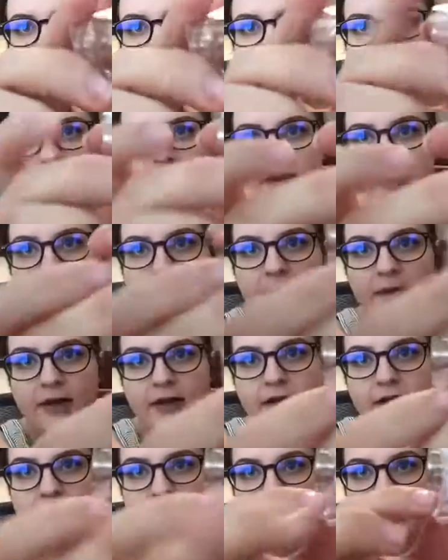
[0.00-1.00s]
of a glare,
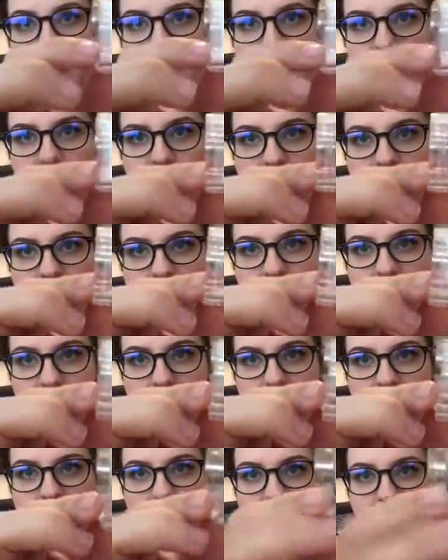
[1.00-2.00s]
but yes,
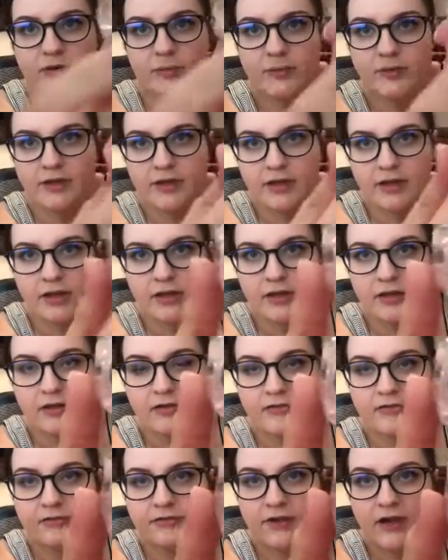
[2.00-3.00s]
there's a little bit
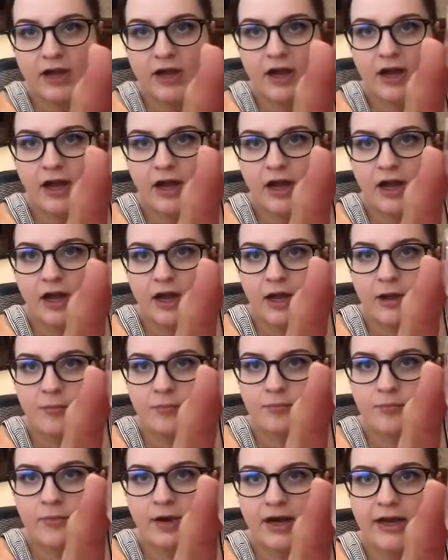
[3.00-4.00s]
of
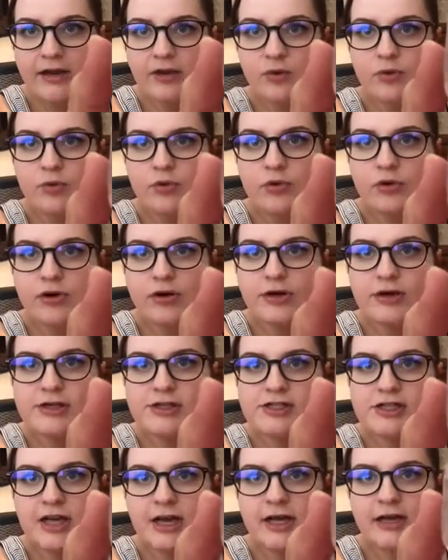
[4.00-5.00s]
um, an
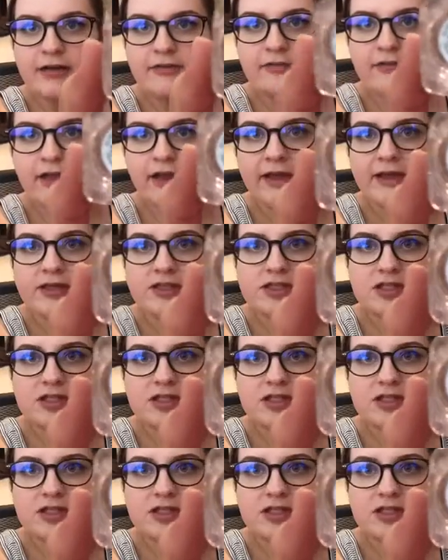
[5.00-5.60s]
orange kind of like